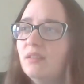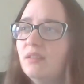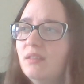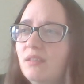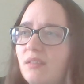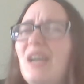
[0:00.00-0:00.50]

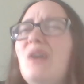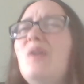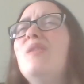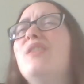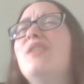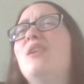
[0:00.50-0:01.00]

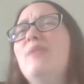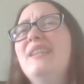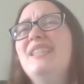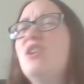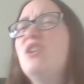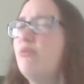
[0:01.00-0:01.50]
Although it's
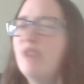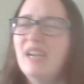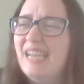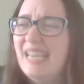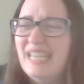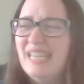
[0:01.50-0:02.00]
not really
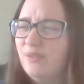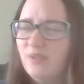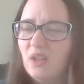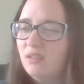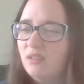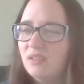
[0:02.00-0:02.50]
his
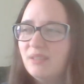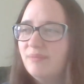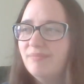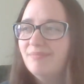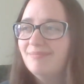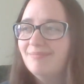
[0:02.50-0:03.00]
fault.
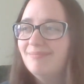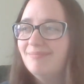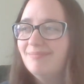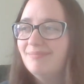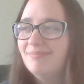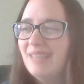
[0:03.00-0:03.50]

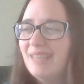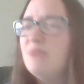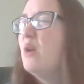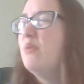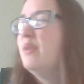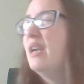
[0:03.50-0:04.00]
He
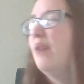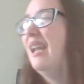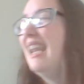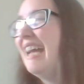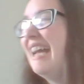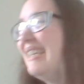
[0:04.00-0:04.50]
won't know I
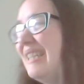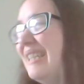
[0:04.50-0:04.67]
like him.